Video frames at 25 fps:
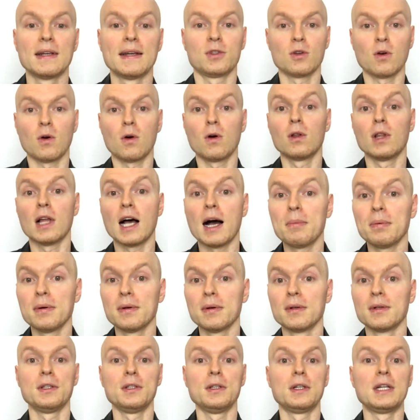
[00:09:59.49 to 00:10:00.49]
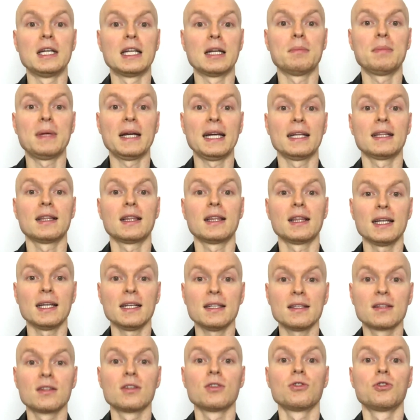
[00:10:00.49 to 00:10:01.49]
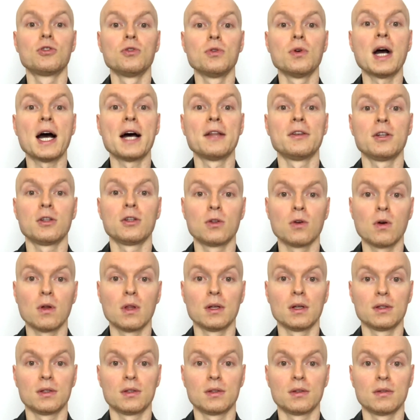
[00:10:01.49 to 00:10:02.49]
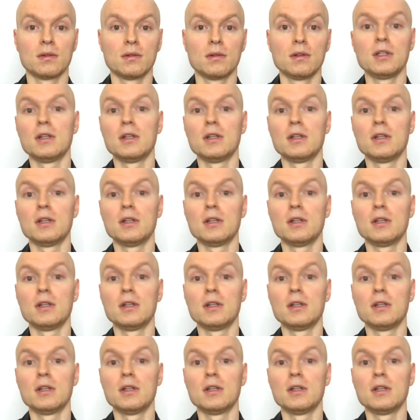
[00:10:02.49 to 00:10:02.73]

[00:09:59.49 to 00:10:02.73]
So all up, you're gonna pay at least $200.